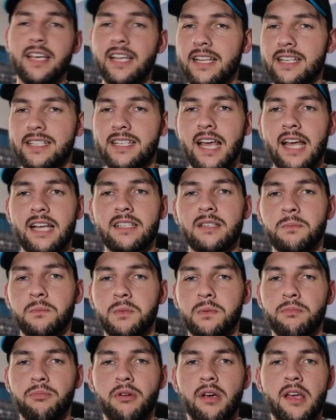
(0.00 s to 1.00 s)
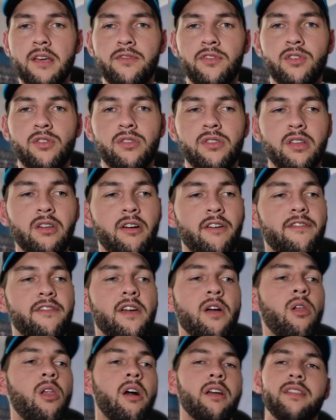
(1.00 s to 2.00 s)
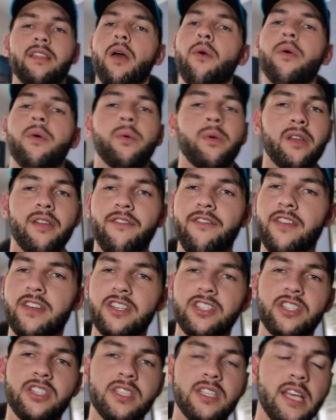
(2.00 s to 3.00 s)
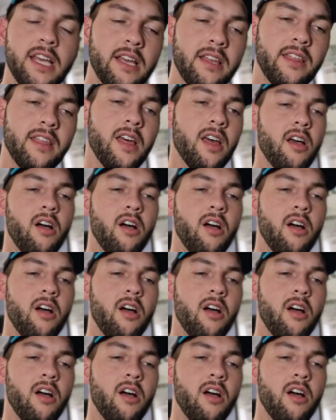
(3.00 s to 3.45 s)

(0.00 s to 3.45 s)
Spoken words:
Inner Sanctum's preview that I feel like that we were going to finish sixth.